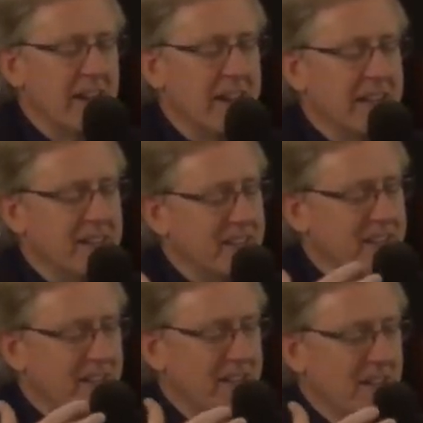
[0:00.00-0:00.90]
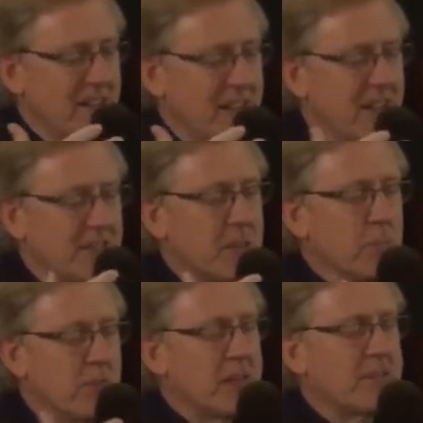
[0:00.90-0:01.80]
And it's a
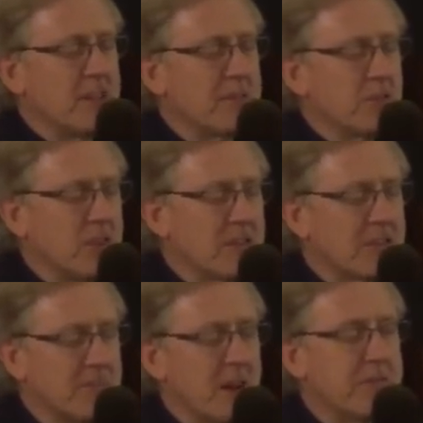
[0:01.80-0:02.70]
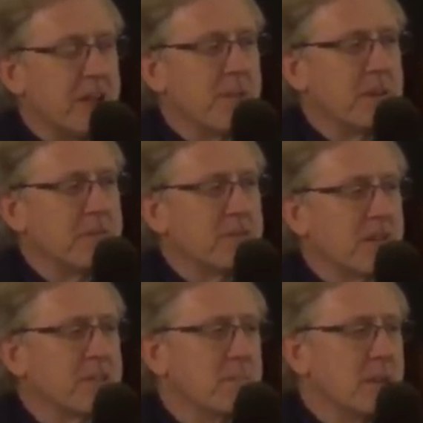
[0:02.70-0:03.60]
blessing for us, my family, for
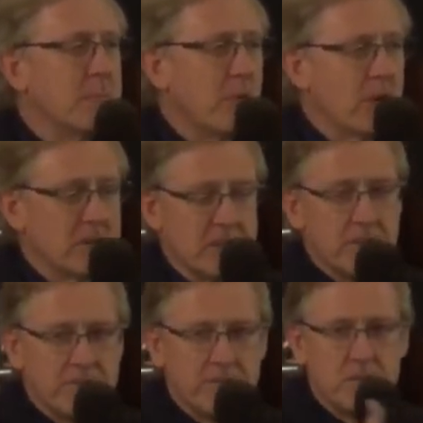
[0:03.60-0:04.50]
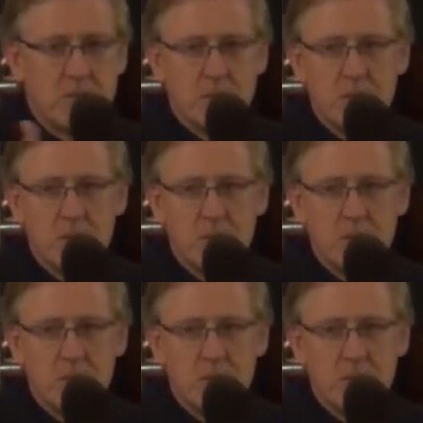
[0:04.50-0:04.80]
us to be a part of